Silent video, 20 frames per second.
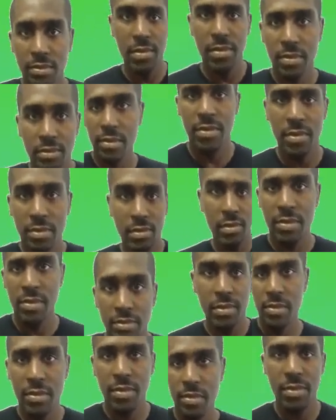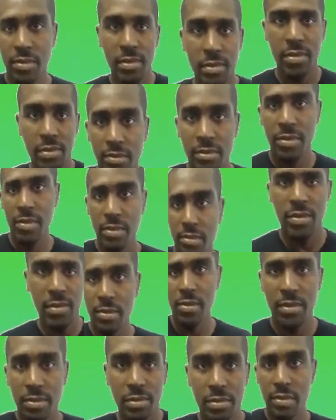is the beginning of wisdom.
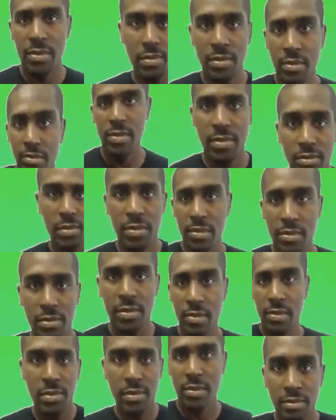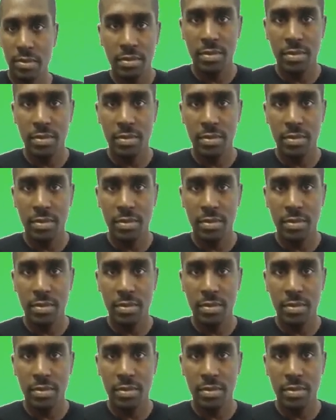However, a